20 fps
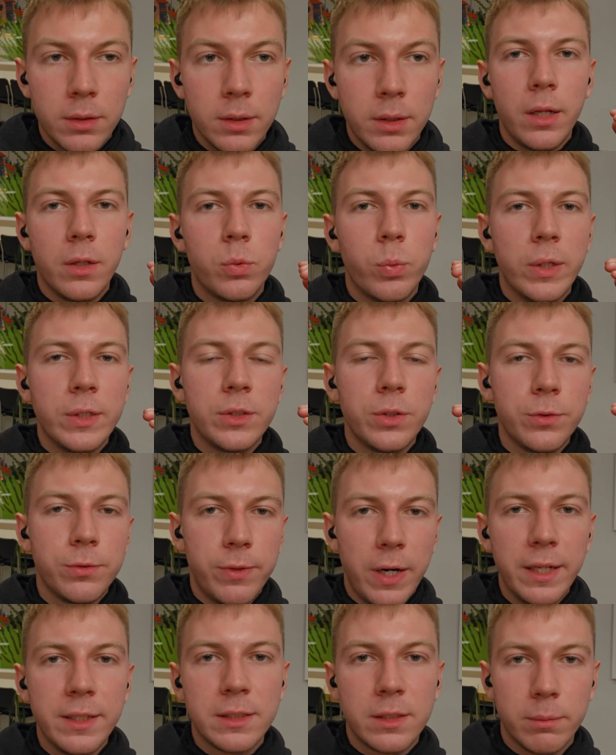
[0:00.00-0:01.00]
and once you
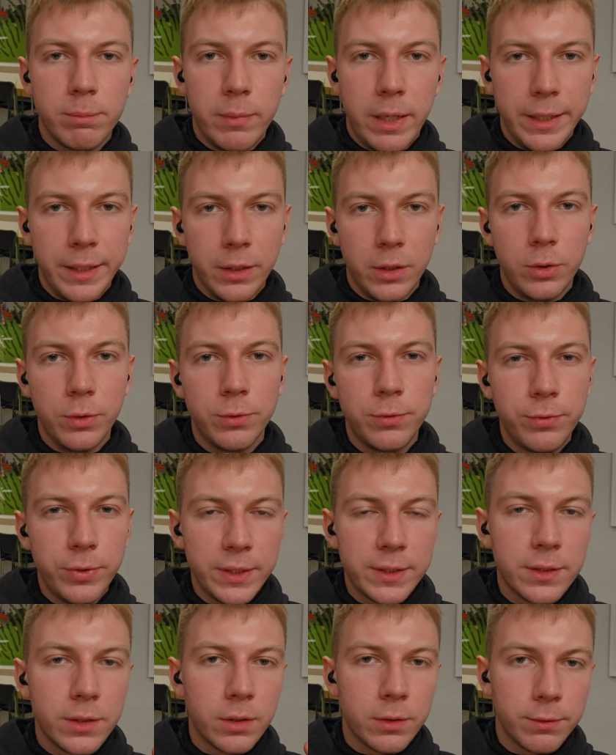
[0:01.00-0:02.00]
find somebody who
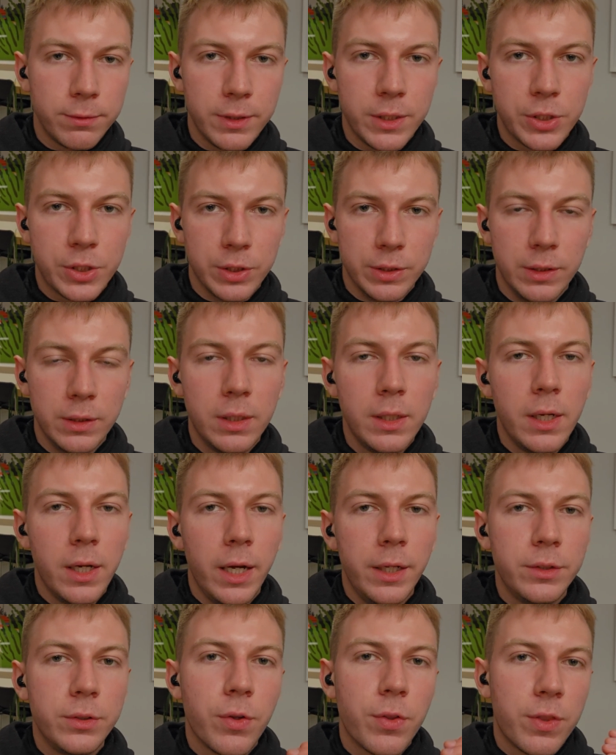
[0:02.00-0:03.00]
fits your vision
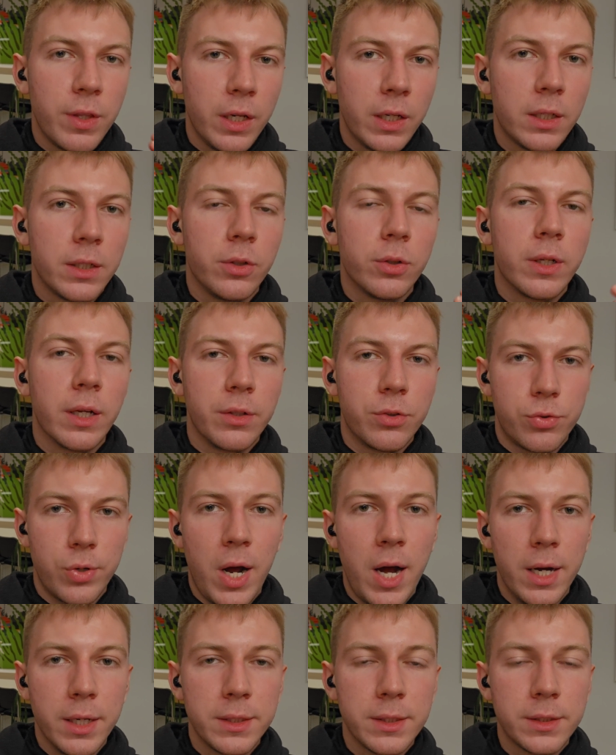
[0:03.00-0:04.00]
and you think you can
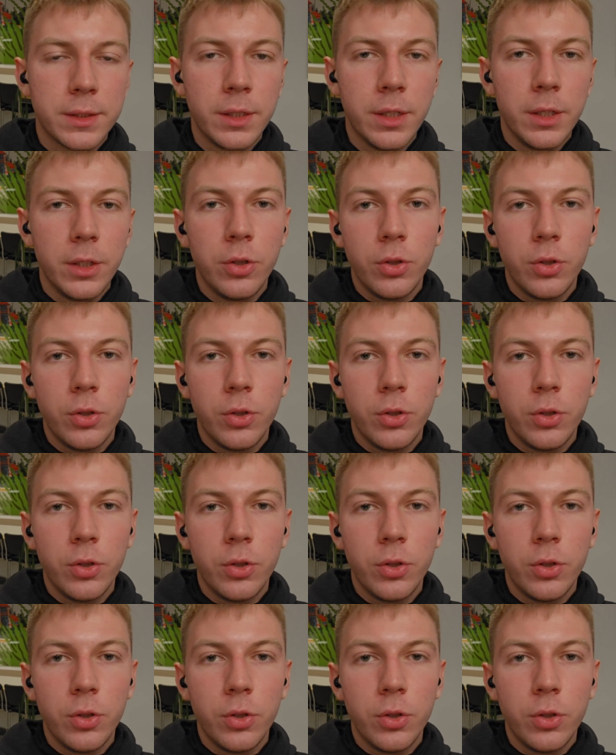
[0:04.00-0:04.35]
trust,